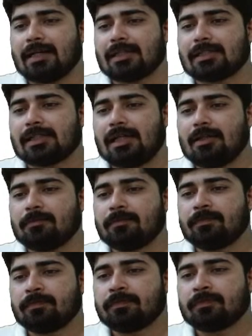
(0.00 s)
shell
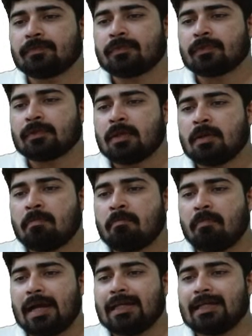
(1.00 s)

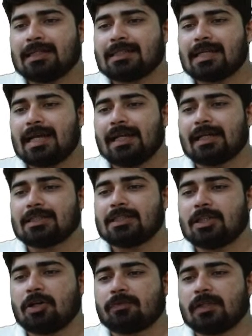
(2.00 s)
minus
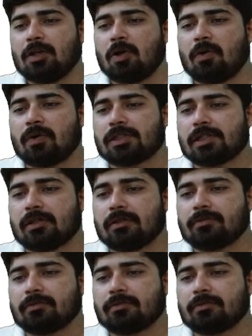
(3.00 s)
energy of the lower shell.